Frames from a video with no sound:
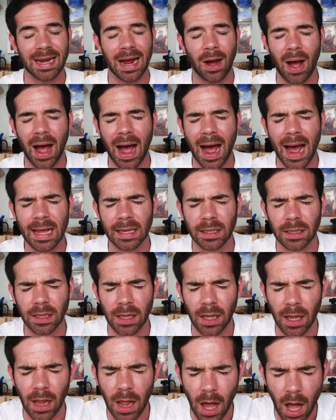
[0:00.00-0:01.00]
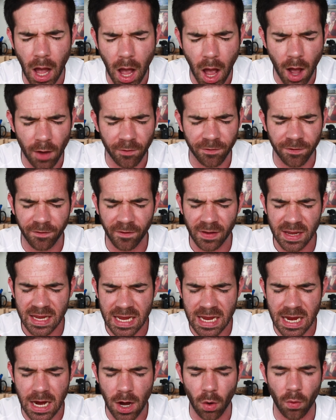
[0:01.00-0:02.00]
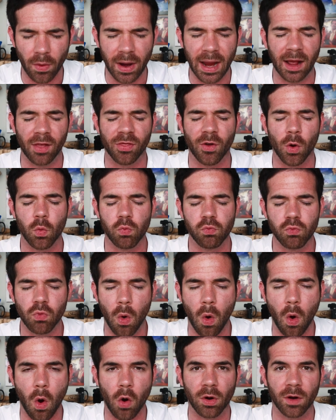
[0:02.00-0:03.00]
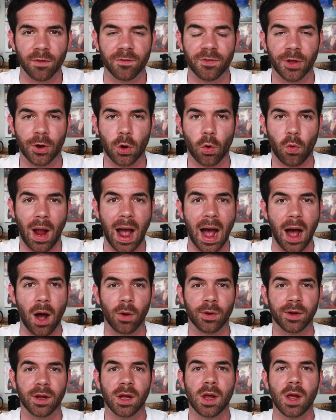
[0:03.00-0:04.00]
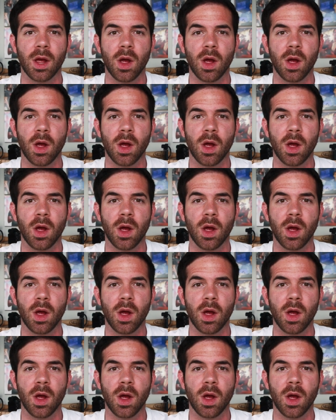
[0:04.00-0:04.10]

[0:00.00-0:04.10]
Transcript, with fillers: Now, I love hearing the roar of the crowd